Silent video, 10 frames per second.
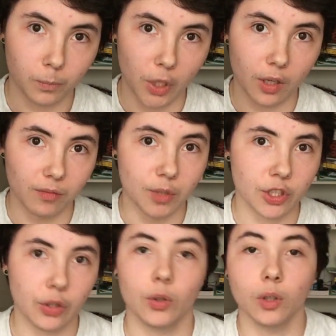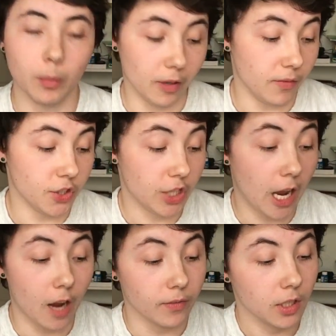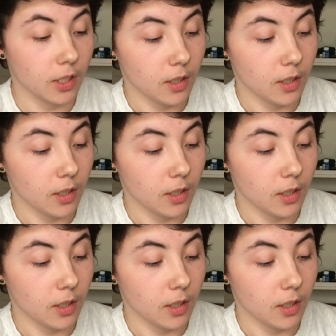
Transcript: bit of material above the shaft.